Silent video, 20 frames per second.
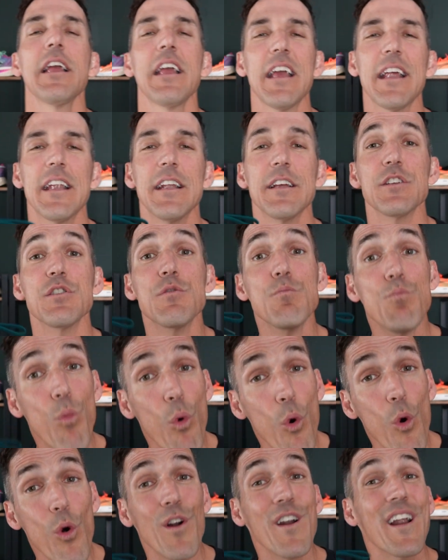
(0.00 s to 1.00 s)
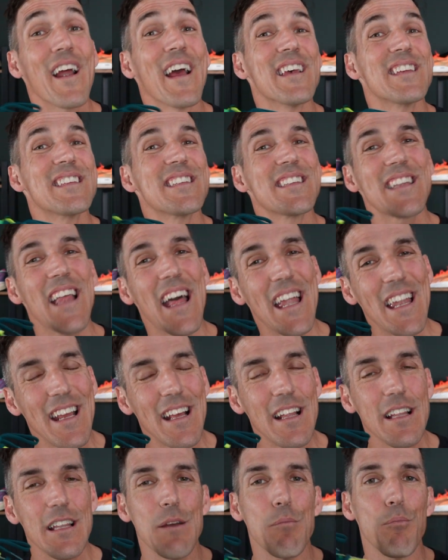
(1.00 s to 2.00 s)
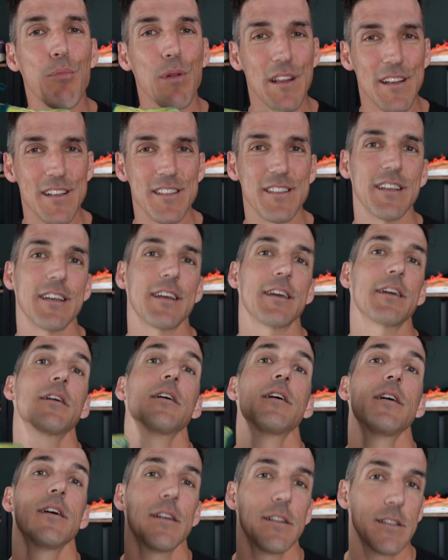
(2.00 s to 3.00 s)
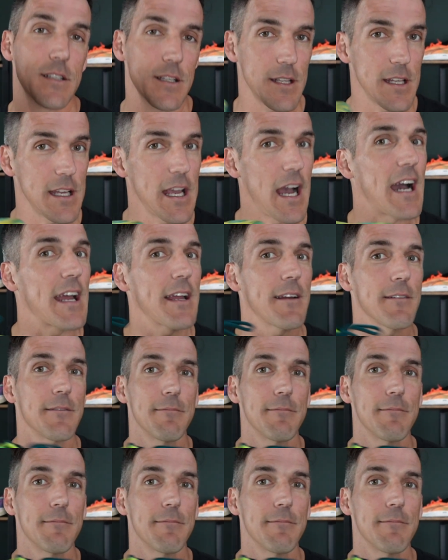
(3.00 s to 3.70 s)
it is more aesthetically pleasing to the eye.